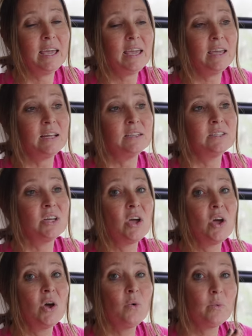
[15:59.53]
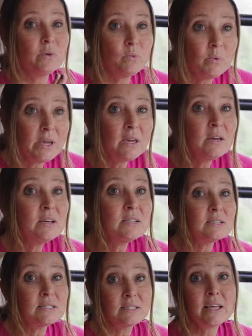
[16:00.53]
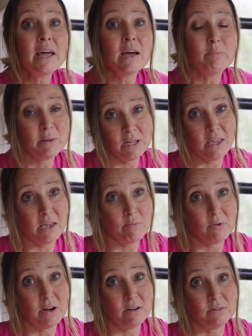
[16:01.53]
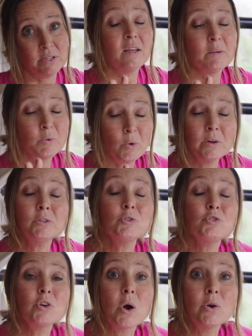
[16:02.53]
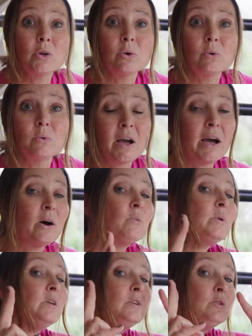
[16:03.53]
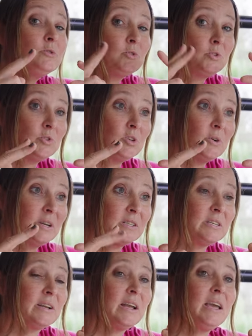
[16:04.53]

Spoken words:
and when we set up at a campground, I'm going to show you how we used to do it.